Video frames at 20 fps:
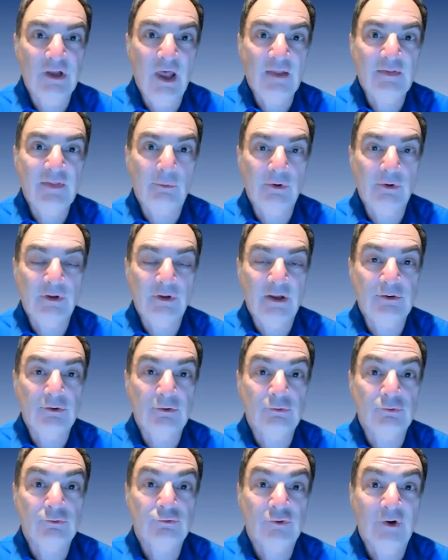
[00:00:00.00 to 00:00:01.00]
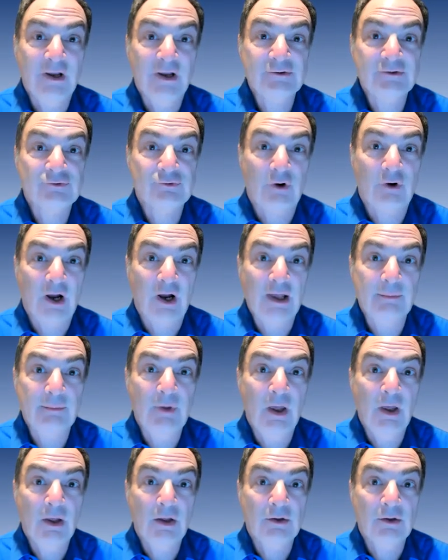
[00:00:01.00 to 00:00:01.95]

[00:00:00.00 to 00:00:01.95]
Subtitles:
that will let you transcribe